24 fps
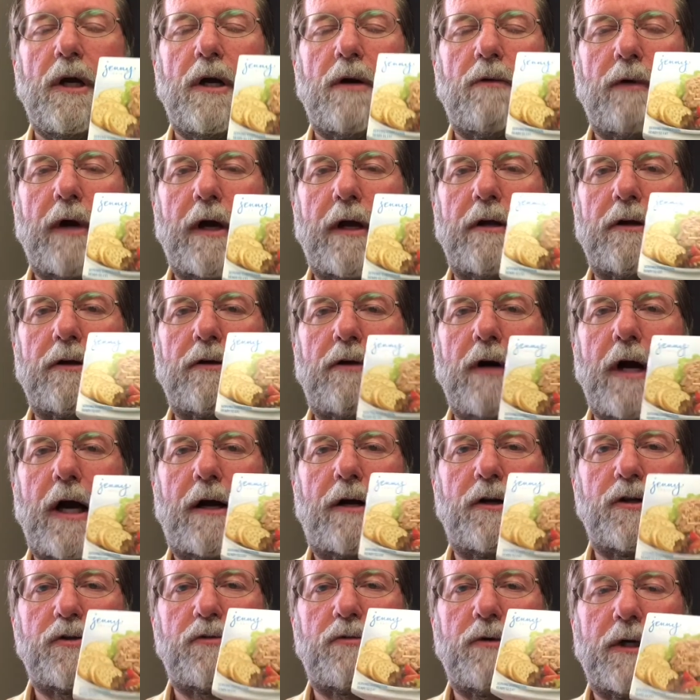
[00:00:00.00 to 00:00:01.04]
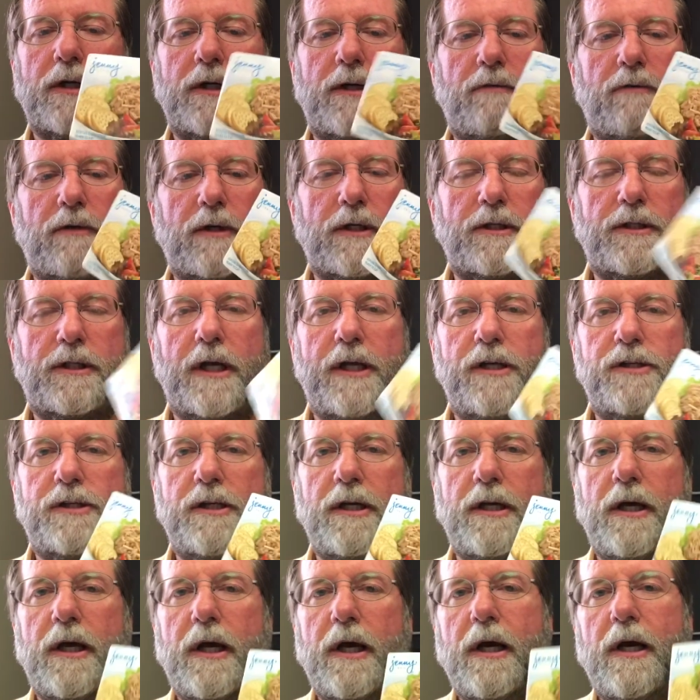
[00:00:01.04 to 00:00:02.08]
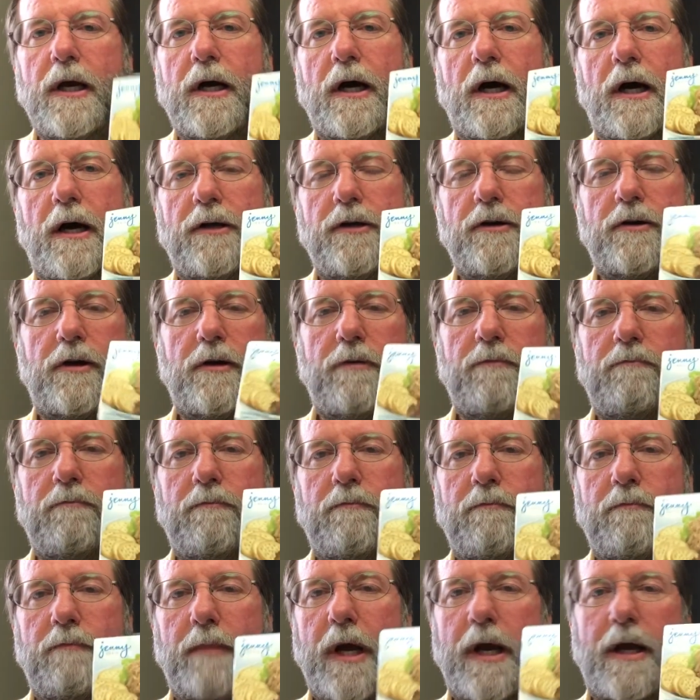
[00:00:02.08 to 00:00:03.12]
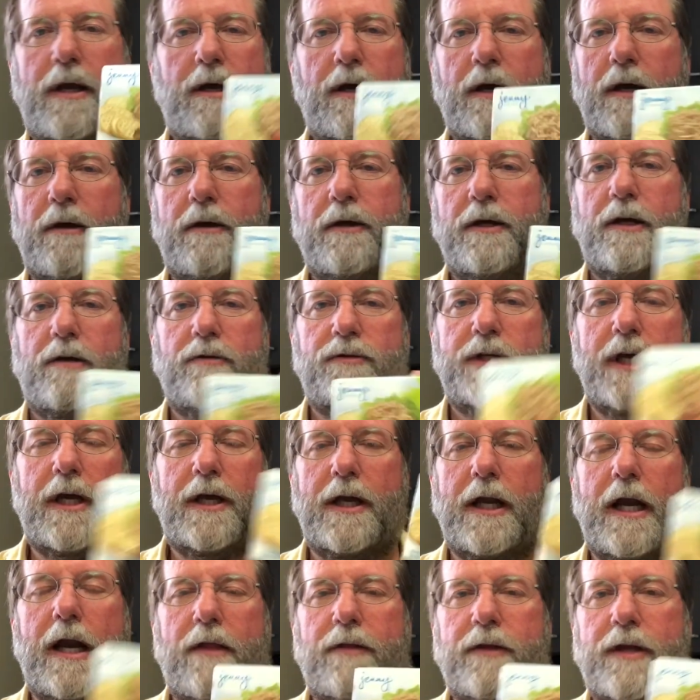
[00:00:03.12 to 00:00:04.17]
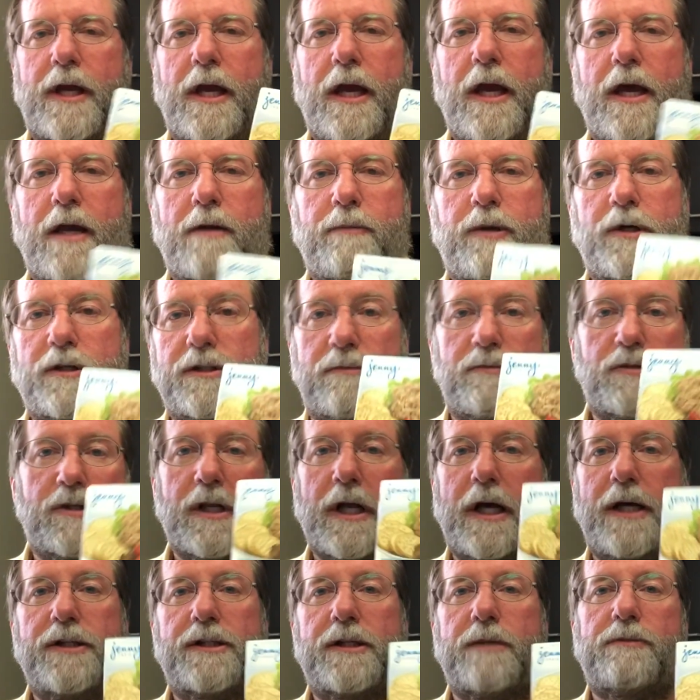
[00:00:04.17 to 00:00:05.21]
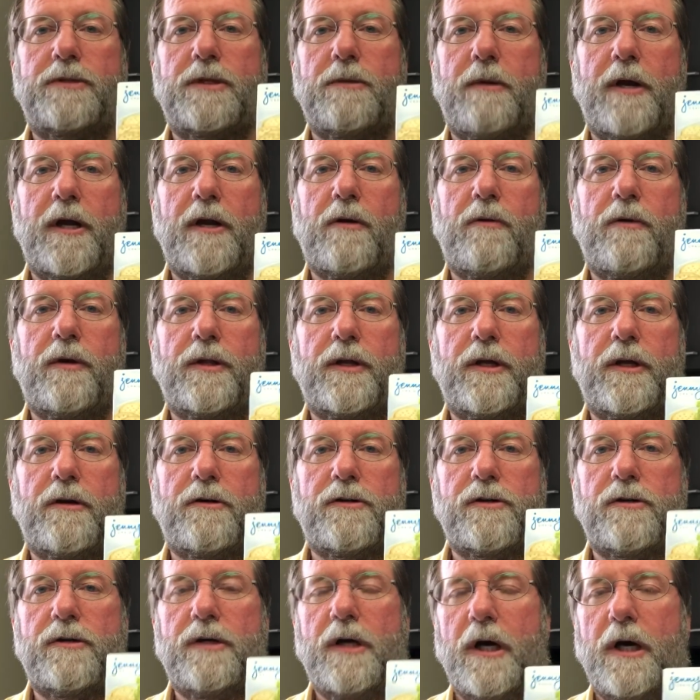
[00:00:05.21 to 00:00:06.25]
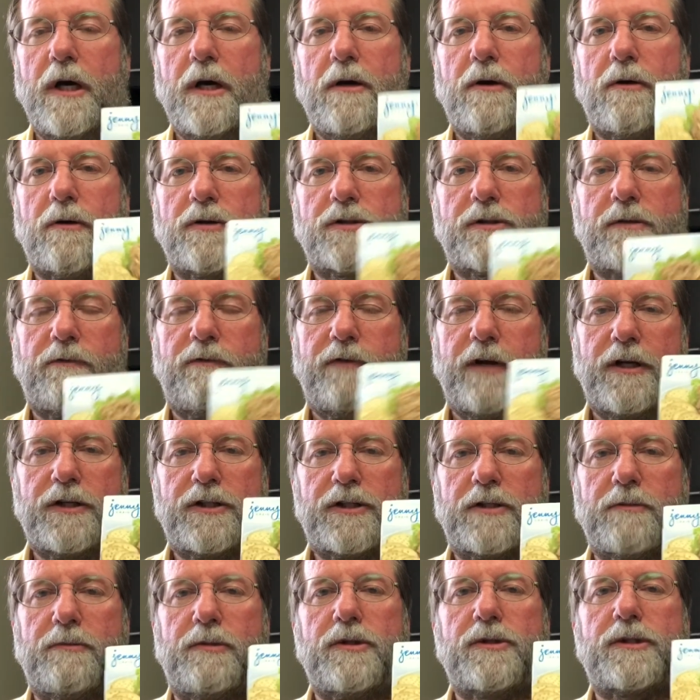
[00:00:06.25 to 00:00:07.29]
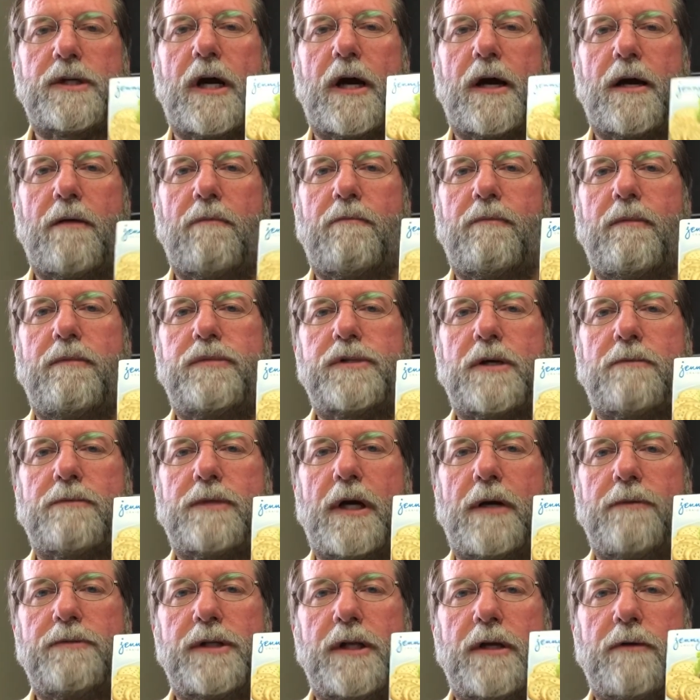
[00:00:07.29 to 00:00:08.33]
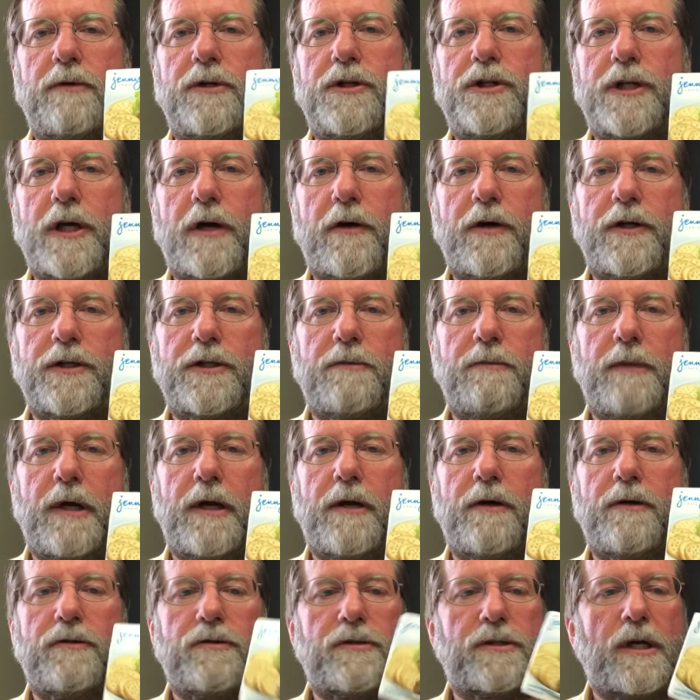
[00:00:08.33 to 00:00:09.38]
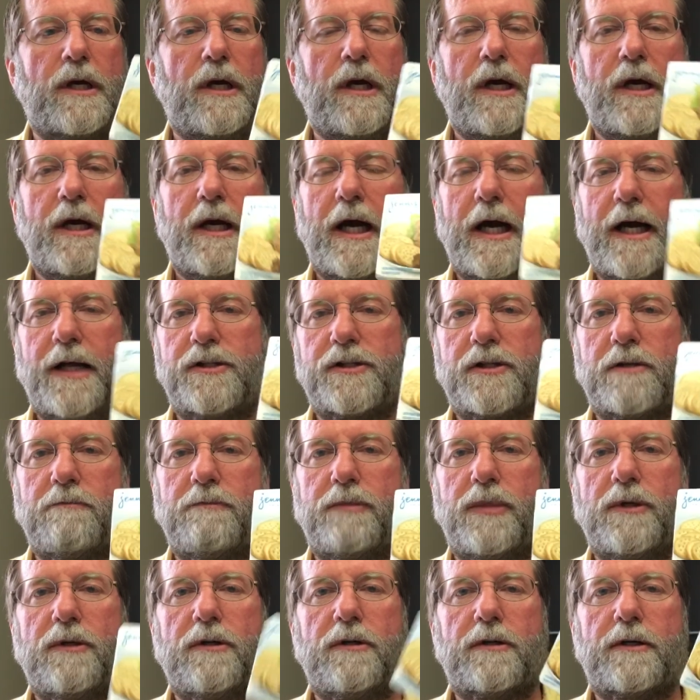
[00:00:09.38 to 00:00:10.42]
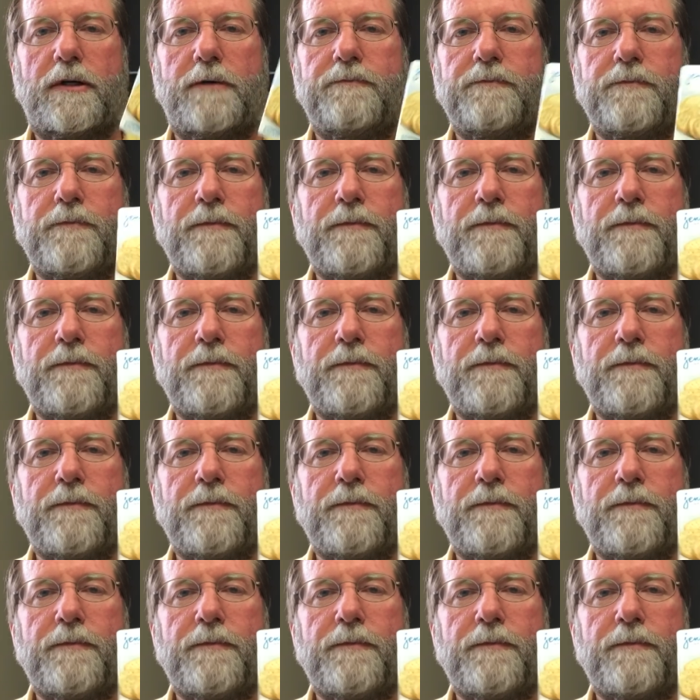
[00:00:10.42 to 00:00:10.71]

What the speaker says: regular crackers. Really, really tasty. You can make, take it out of the can and put some sliced up tomato with it, or some vegetables. I sometimes eat it with cherry tomatoes. Add some bulk.